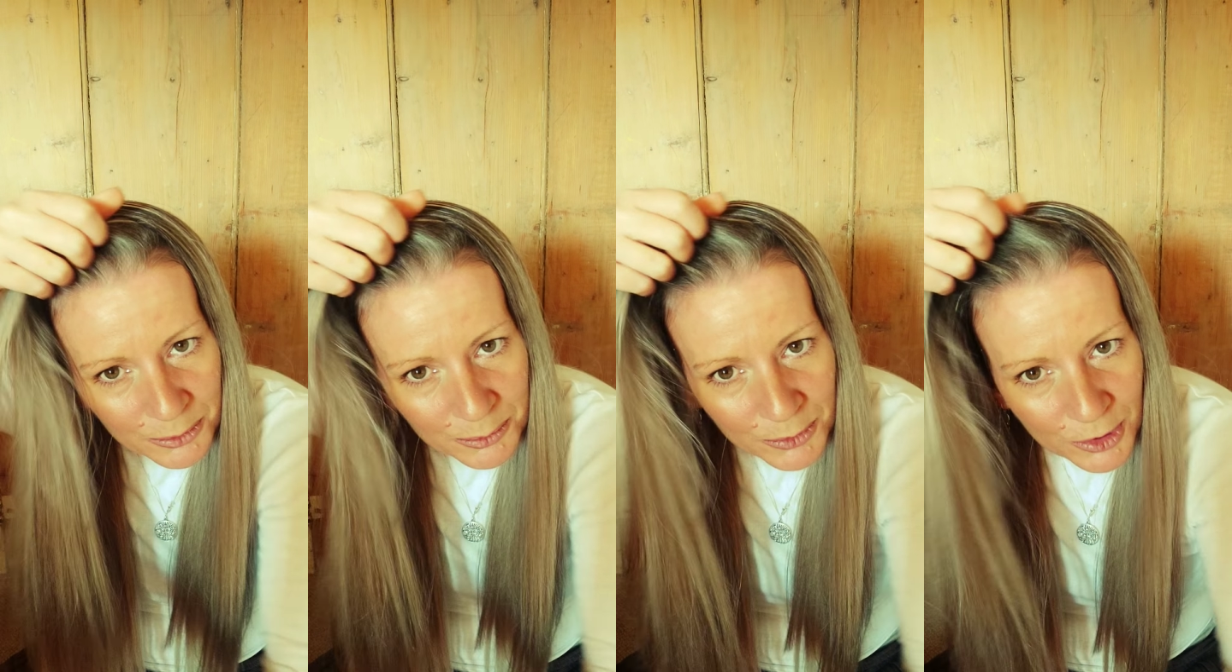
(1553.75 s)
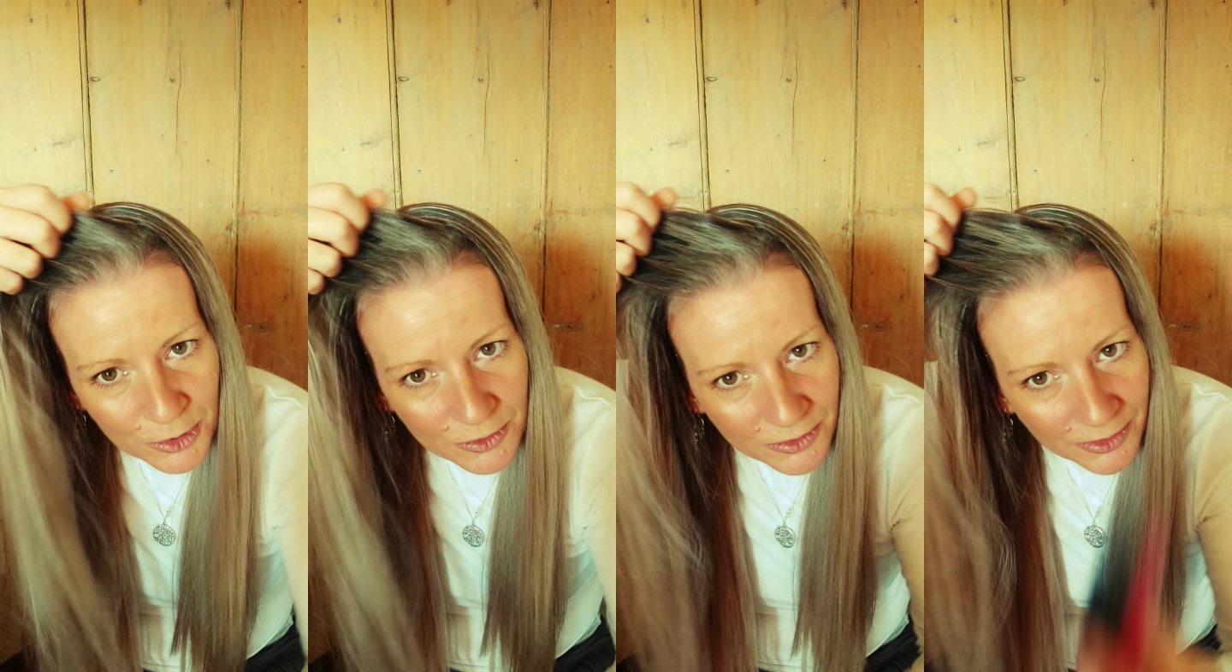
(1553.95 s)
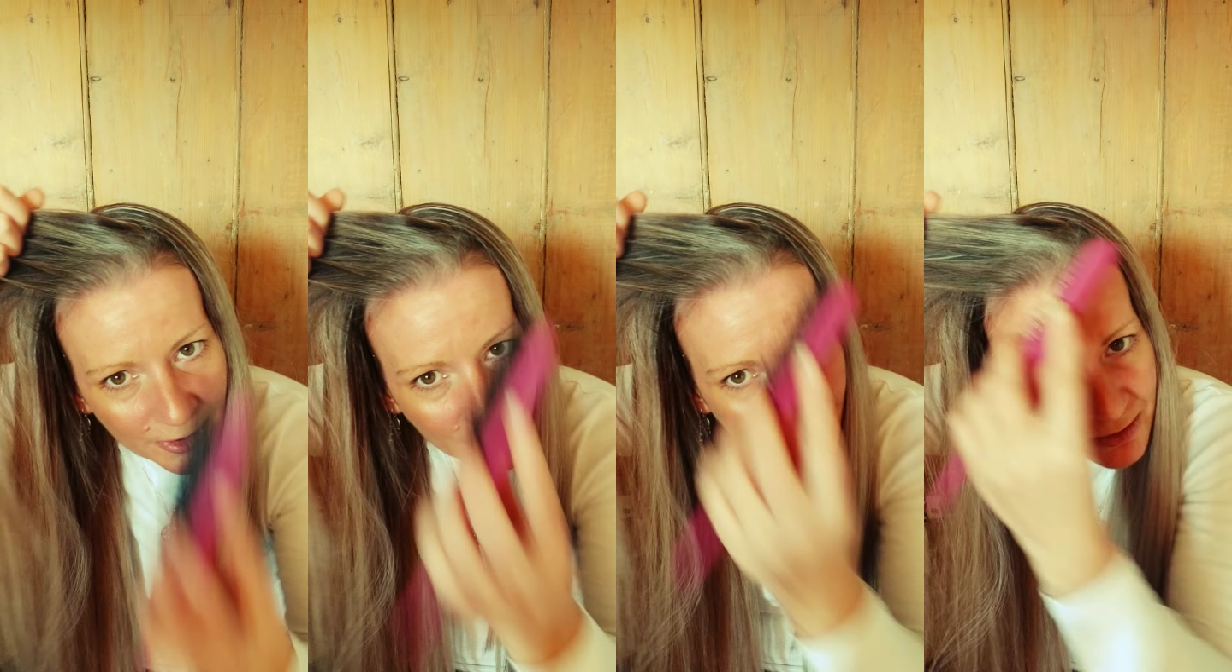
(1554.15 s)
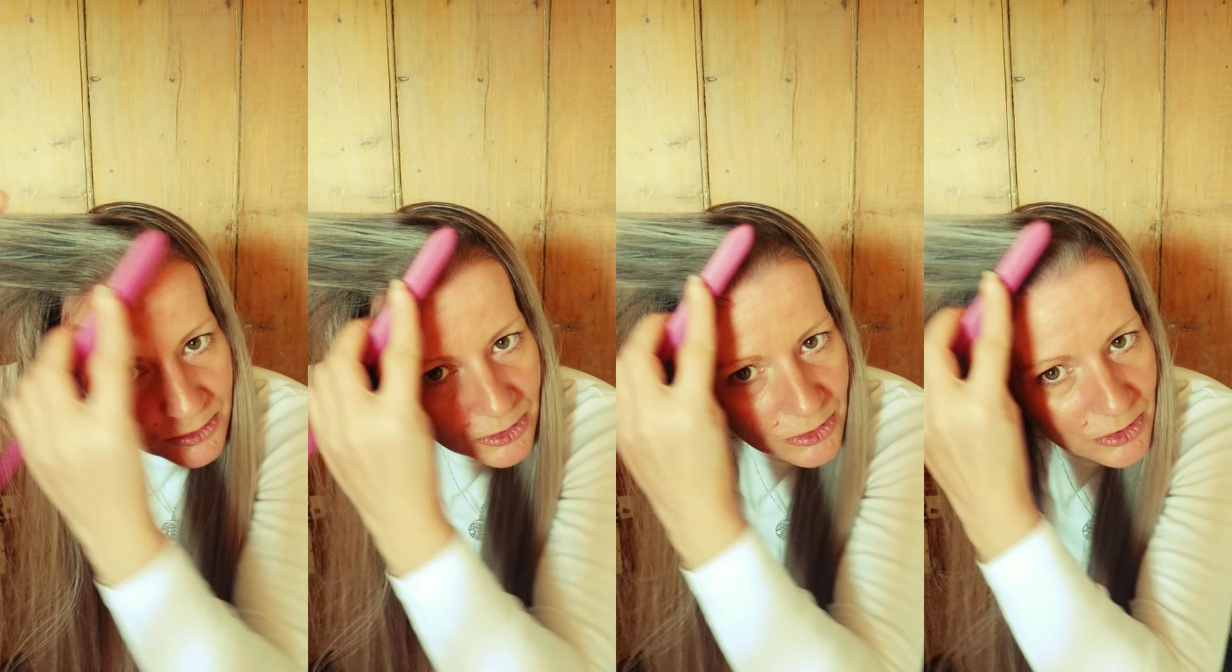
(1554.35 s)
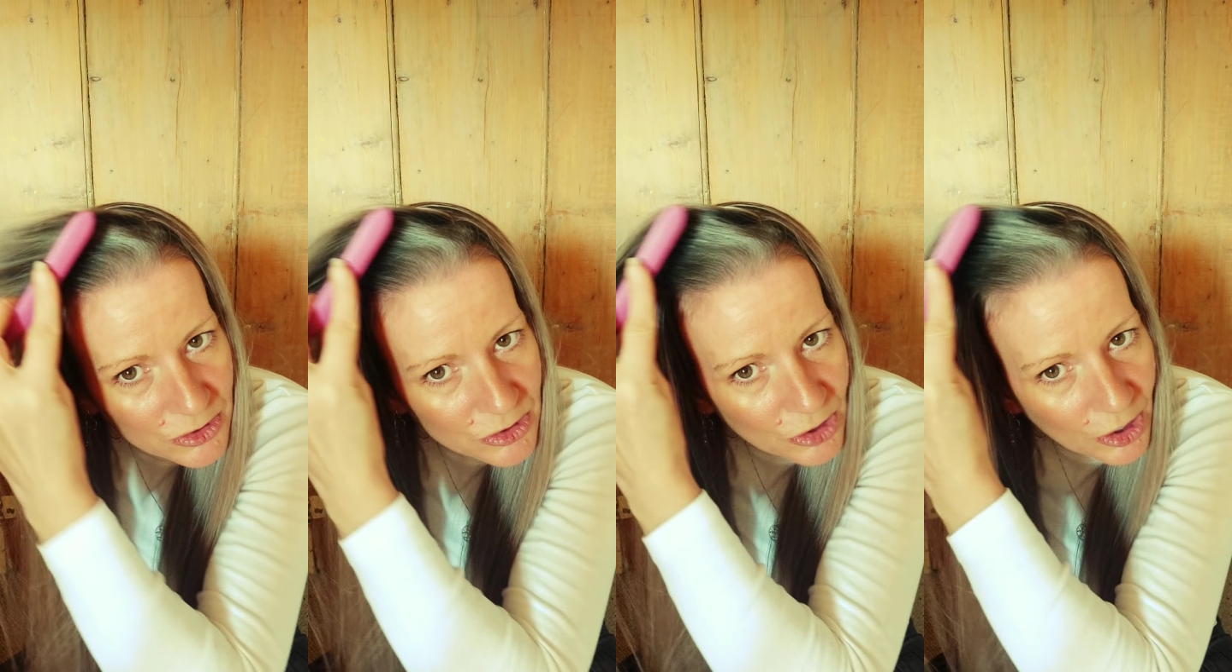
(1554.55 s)
move around on
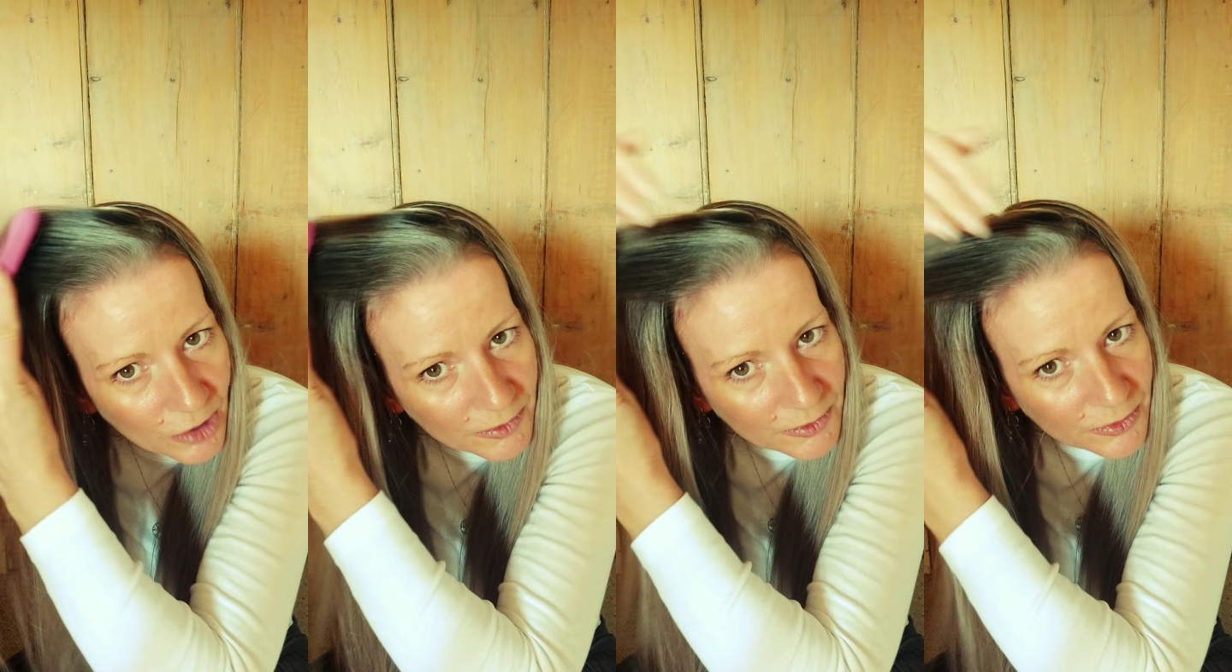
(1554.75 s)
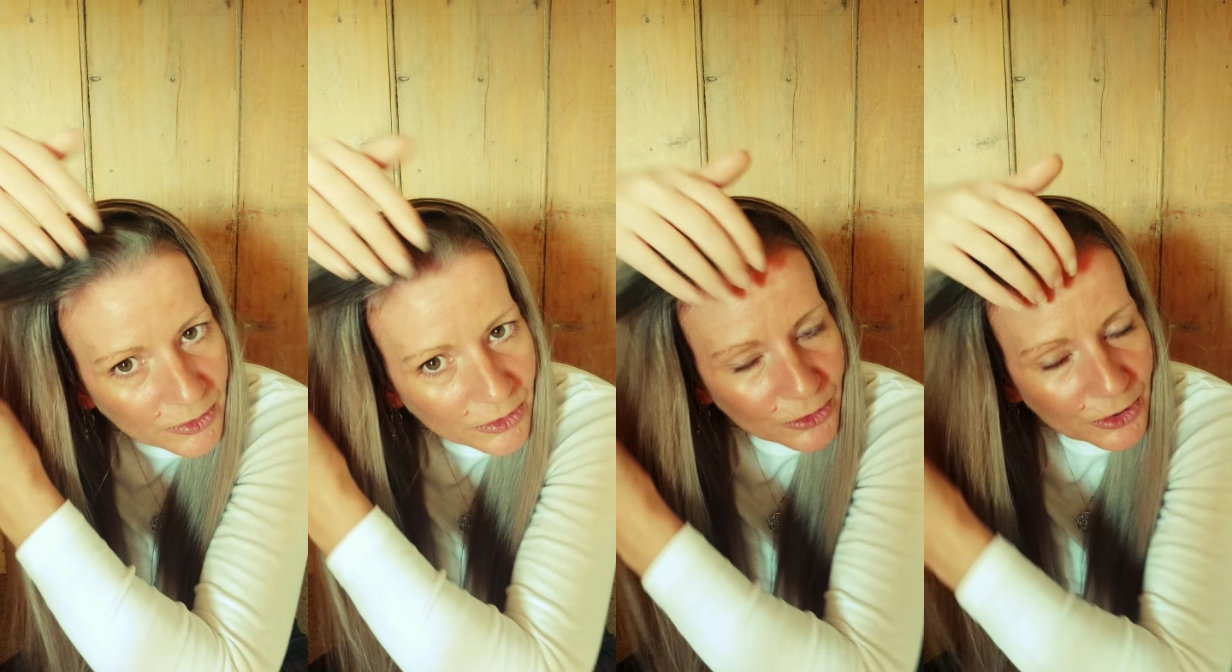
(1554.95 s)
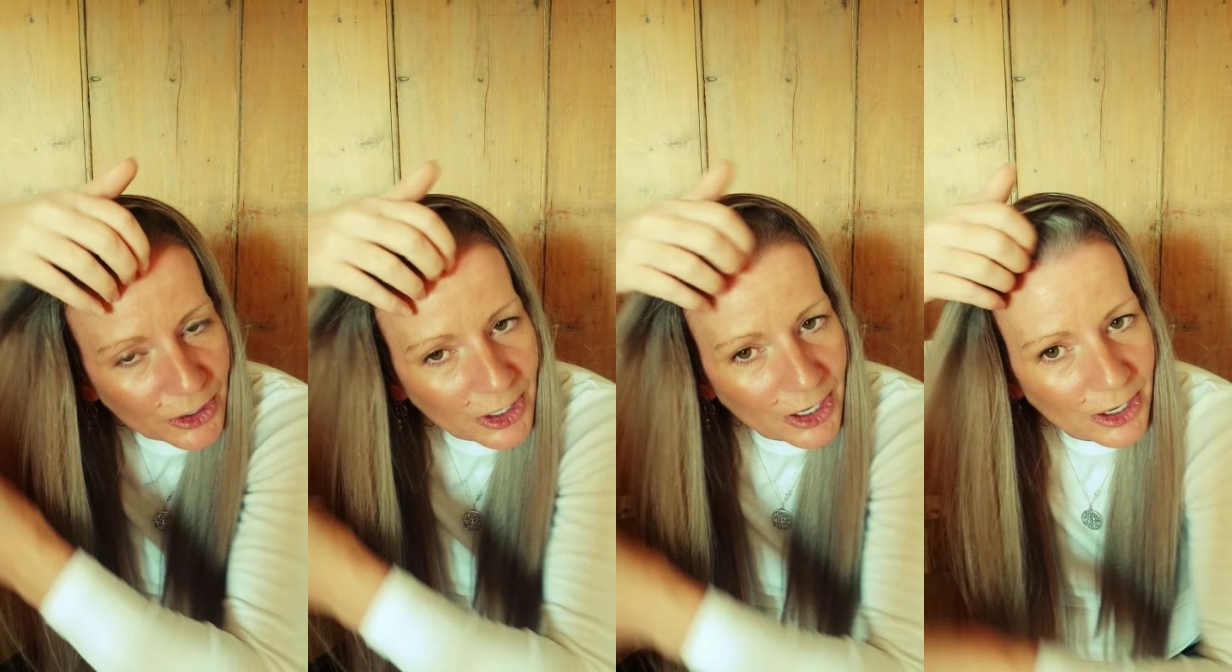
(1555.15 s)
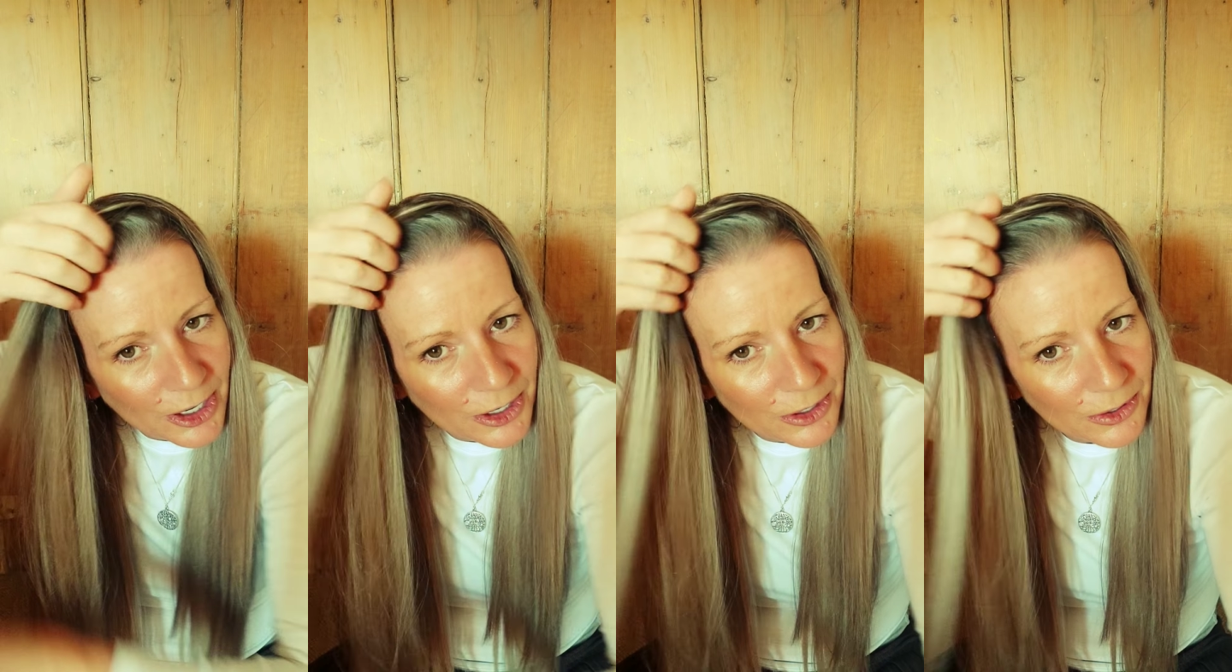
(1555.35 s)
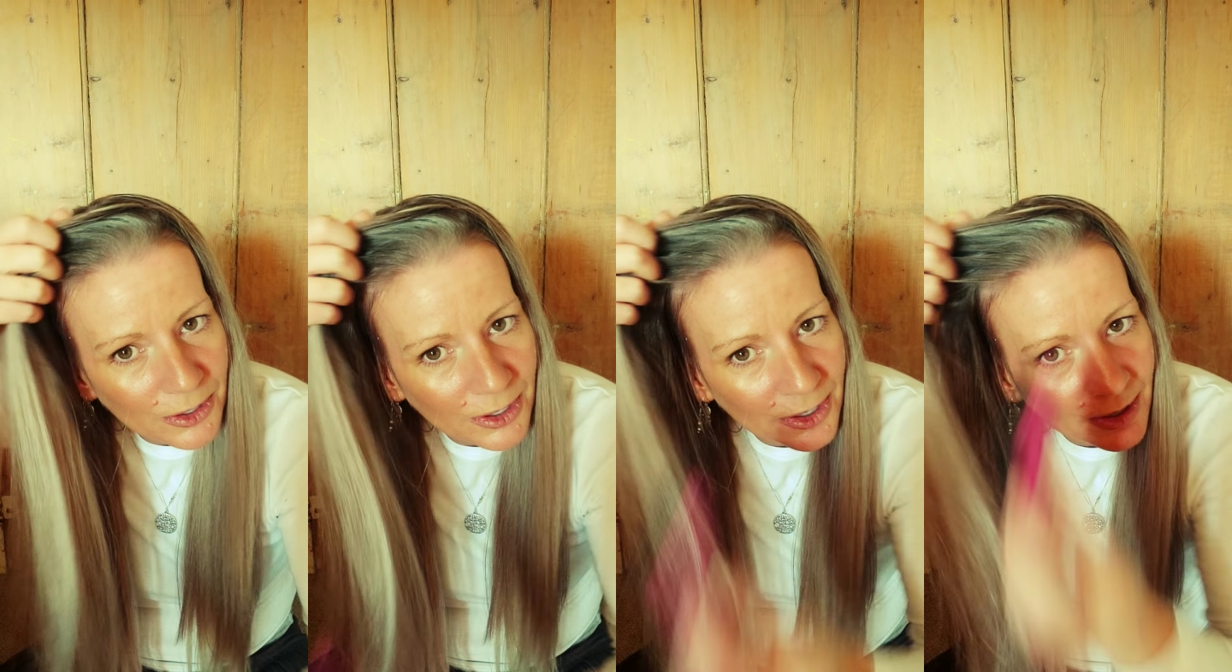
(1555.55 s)
the top for you.